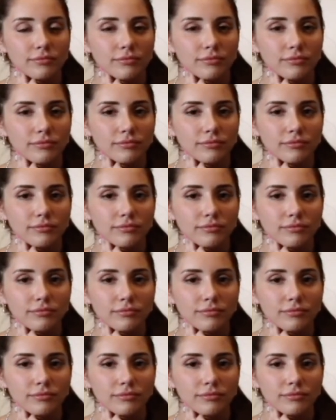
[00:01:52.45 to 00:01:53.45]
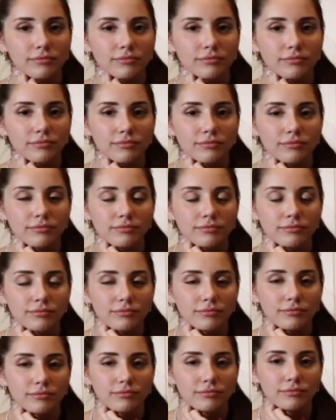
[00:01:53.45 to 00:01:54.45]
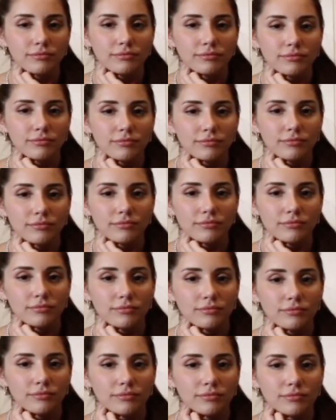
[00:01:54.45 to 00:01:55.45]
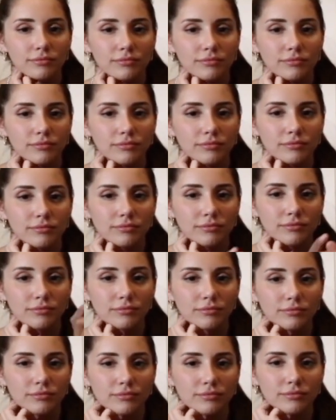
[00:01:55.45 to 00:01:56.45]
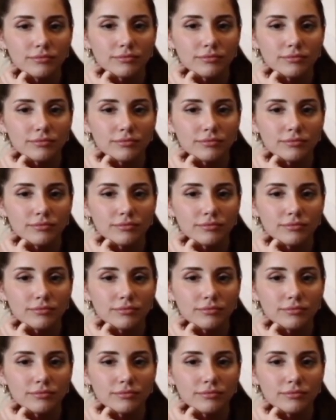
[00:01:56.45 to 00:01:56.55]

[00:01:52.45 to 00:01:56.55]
(not speaking)